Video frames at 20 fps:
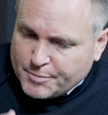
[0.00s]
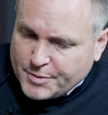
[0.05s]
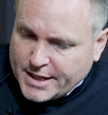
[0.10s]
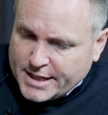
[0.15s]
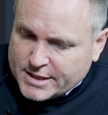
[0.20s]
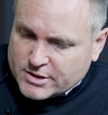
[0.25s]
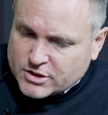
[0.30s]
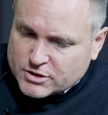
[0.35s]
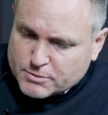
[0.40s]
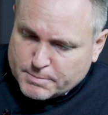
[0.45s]

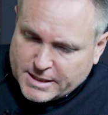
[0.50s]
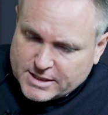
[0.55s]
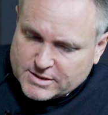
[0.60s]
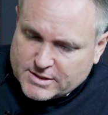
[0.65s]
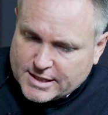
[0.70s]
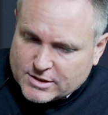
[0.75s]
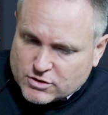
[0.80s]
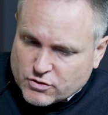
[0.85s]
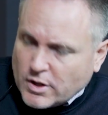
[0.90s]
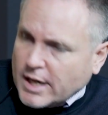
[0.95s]
It just means
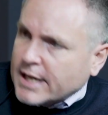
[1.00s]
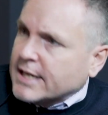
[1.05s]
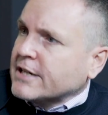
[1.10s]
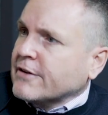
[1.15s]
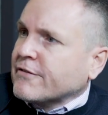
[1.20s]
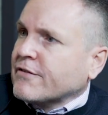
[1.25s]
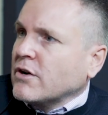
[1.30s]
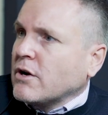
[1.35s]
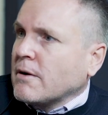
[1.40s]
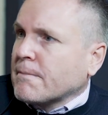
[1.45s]
they're trying
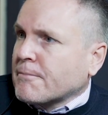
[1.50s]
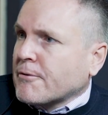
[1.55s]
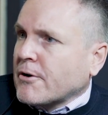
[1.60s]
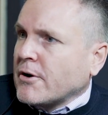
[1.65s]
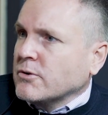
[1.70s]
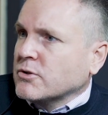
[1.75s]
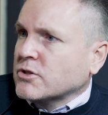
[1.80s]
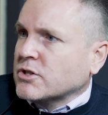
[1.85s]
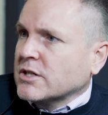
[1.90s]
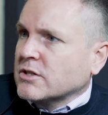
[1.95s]
different
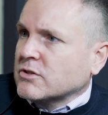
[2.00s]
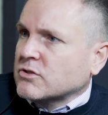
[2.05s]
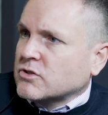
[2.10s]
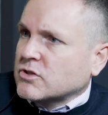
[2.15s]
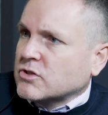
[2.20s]
approaches